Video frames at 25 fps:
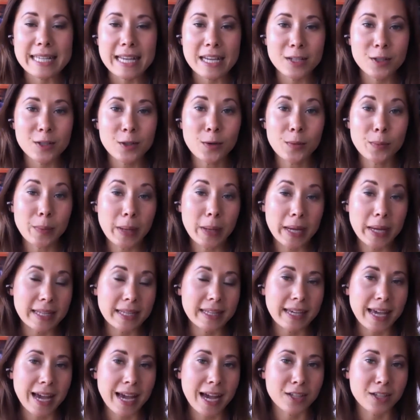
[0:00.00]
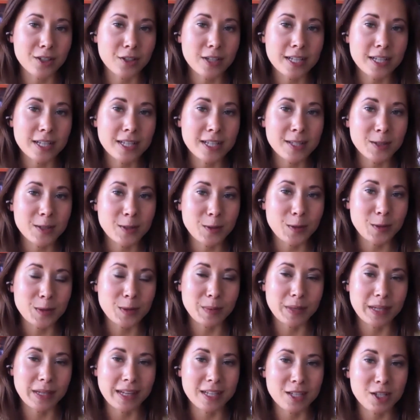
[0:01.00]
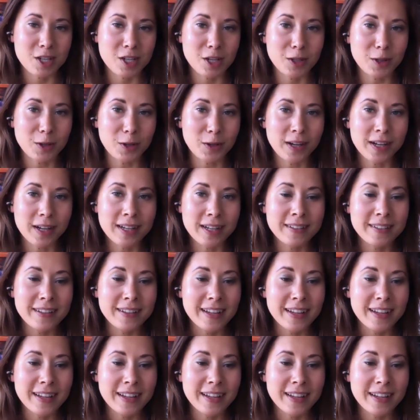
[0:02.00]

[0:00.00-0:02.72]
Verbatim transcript: your mailing address to Spinach and Yoga,